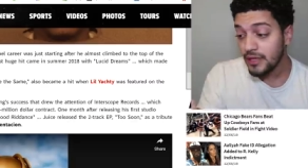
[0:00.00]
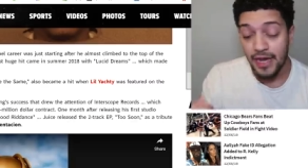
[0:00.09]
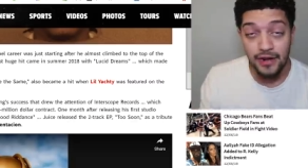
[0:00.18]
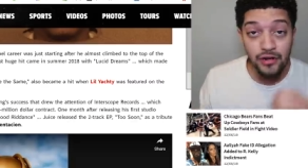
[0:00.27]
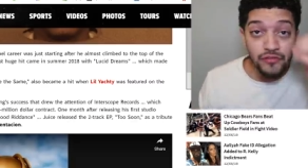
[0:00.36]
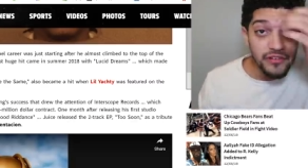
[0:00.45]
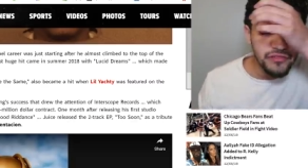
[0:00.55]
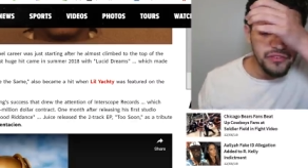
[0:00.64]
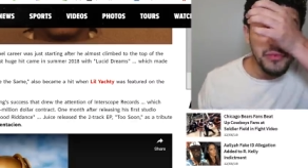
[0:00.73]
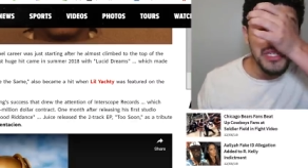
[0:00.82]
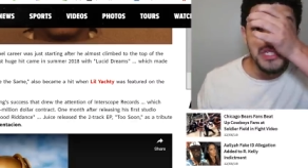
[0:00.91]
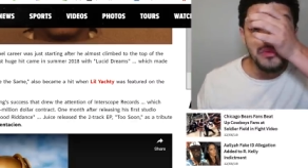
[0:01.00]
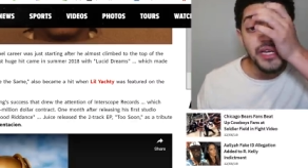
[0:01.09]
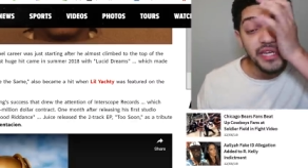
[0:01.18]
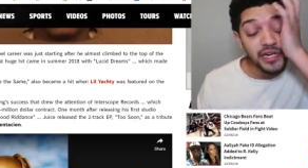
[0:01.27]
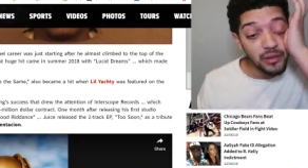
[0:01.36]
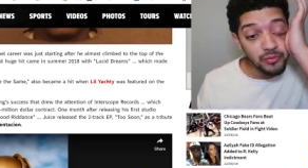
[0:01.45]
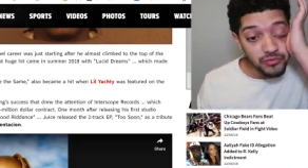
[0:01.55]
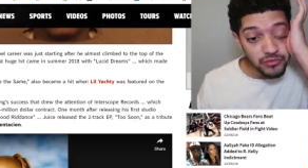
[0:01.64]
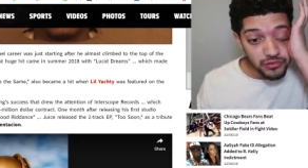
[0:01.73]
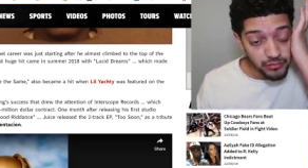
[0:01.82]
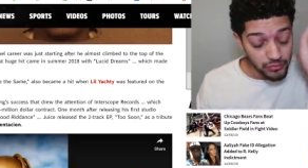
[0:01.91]
I don't know if it's for me just waking
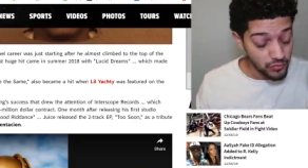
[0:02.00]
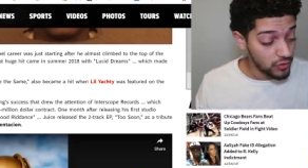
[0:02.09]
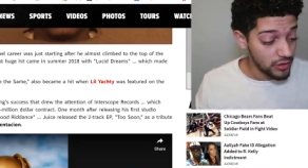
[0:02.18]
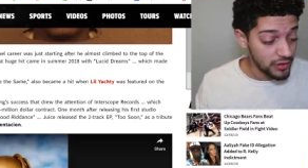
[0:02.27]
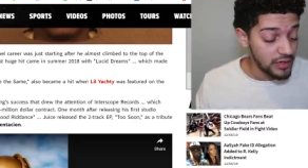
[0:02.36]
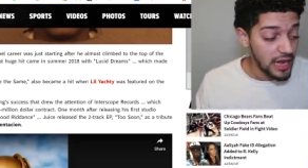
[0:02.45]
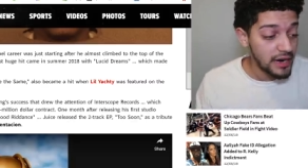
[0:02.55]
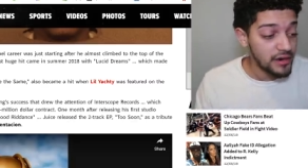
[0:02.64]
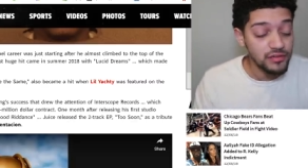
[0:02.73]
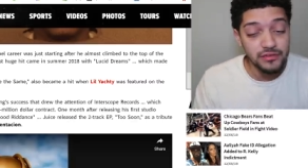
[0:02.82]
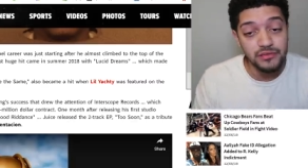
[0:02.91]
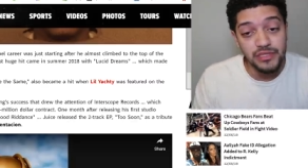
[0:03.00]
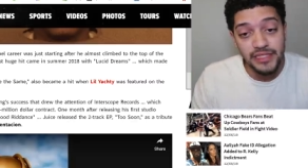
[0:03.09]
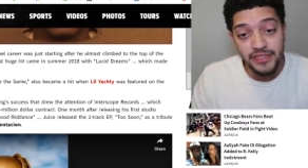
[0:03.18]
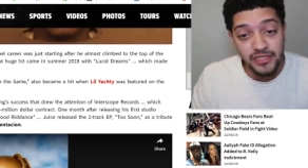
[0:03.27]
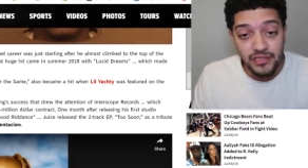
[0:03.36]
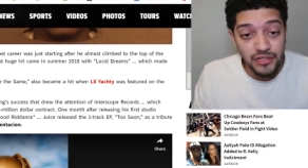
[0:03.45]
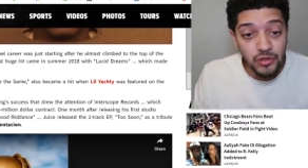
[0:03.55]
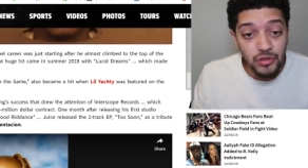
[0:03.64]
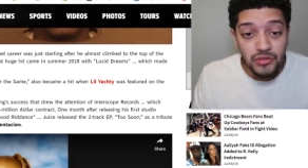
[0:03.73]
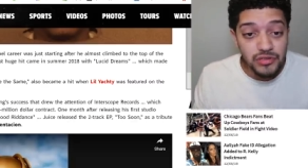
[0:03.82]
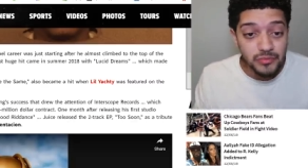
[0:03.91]
up or I don't like the, the
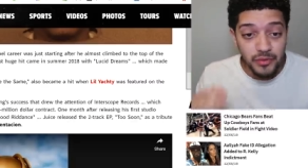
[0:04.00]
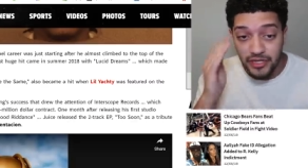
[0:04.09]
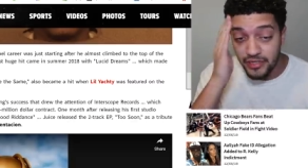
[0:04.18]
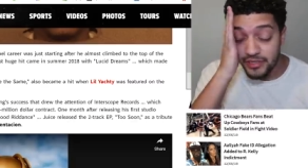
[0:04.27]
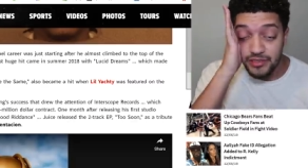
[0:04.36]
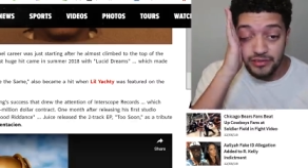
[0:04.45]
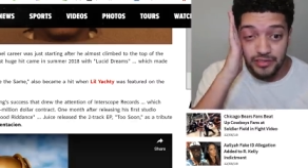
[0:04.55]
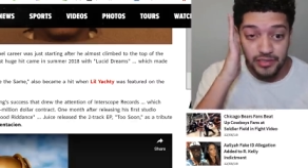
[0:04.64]
news, but